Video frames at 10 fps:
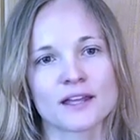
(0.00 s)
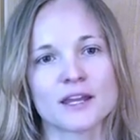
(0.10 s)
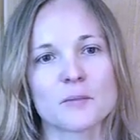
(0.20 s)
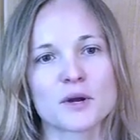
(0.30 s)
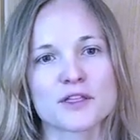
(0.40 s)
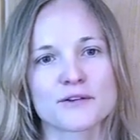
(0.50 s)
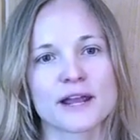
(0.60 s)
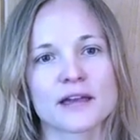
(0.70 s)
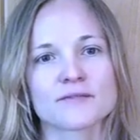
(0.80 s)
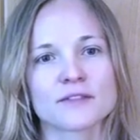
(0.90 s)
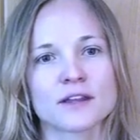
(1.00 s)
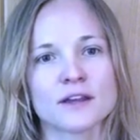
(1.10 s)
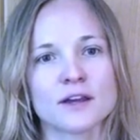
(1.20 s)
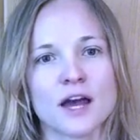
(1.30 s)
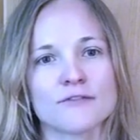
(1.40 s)
Number 3,
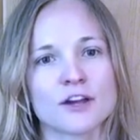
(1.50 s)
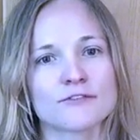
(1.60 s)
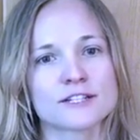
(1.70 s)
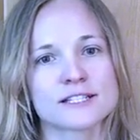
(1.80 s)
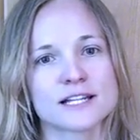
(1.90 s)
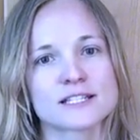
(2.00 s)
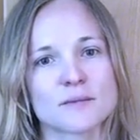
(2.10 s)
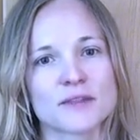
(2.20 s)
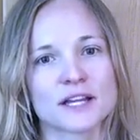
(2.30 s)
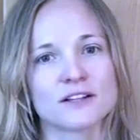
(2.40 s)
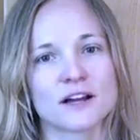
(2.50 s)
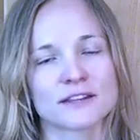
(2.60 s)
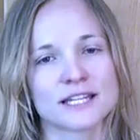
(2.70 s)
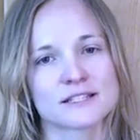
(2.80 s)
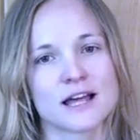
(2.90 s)
have you ever said something
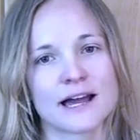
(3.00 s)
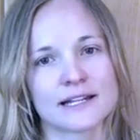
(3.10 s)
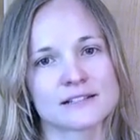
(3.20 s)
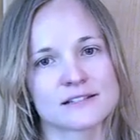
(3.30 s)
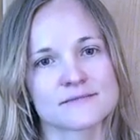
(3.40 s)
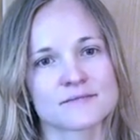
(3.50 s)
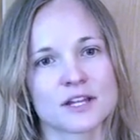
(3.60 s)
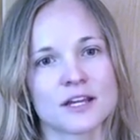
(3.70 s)
along these lines?